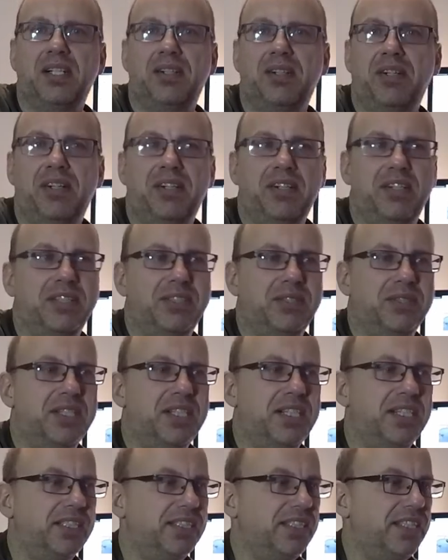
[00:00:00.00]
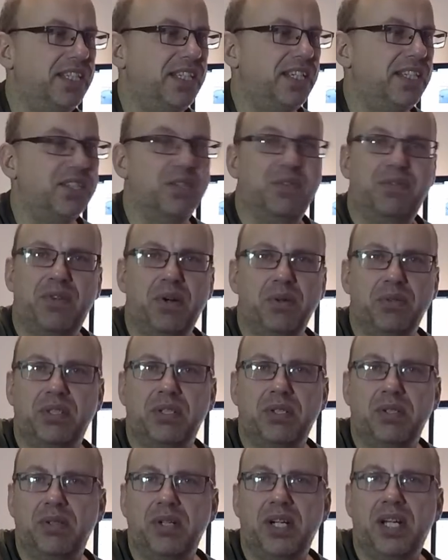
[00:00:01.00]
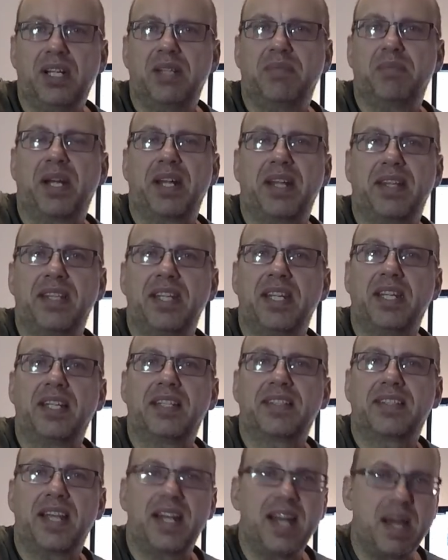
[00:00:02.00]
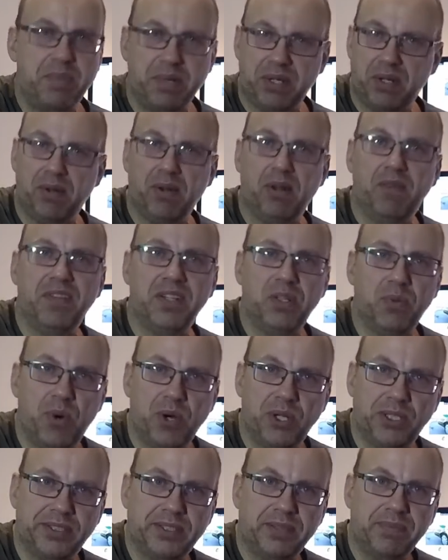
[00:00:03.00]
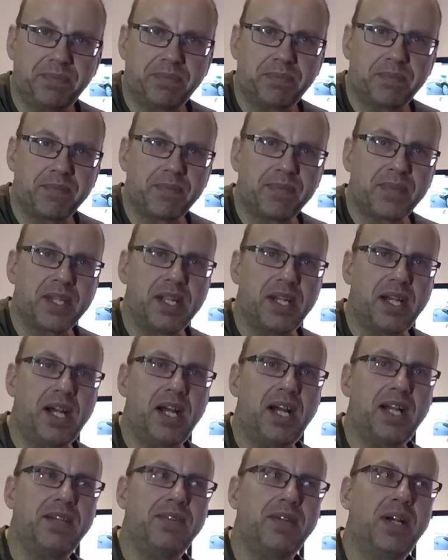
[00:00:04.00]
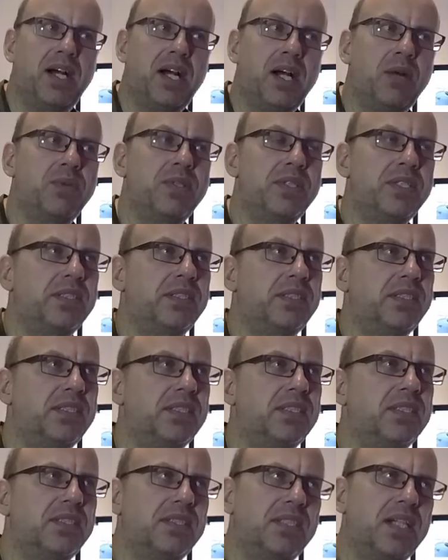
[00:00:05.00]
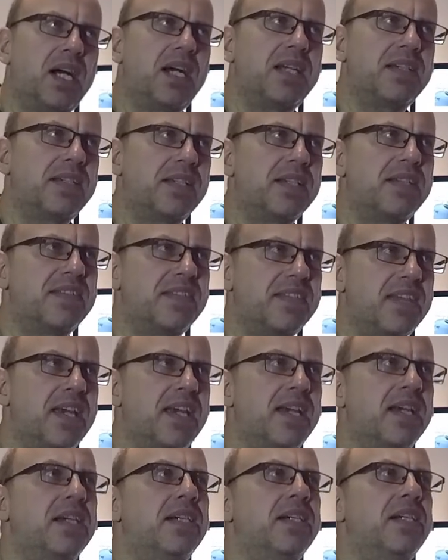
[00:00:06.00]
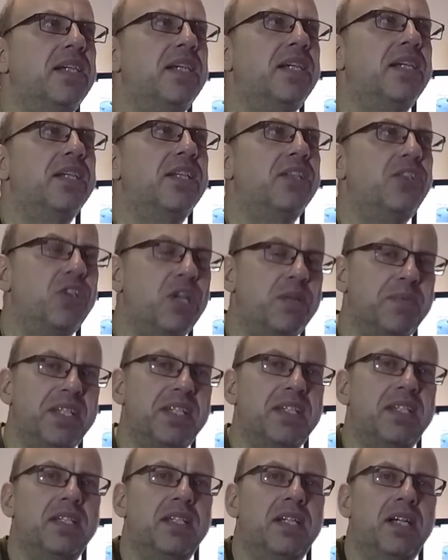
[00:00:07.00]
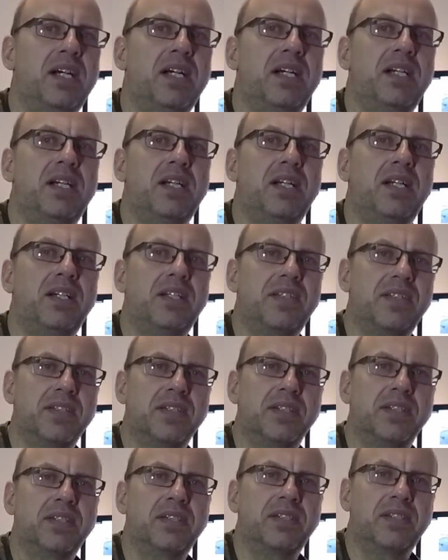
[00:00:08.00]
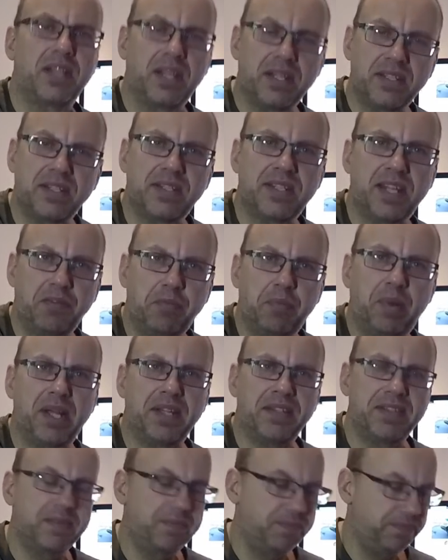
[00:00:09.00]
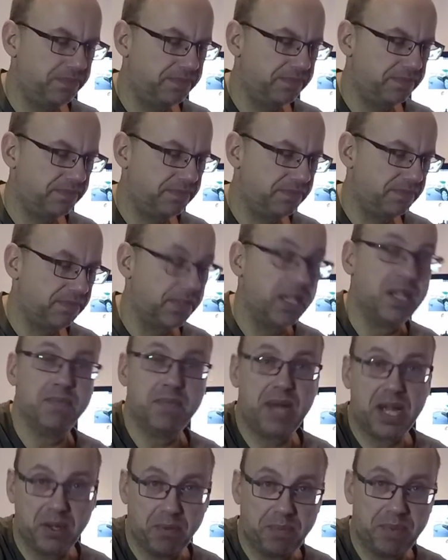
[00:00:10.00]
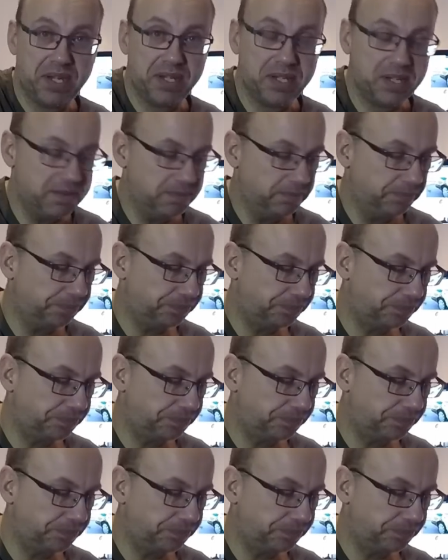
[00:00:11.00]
or your photo, but I think it can happen all over the world. I can say Germany is a safe place, in my opinion.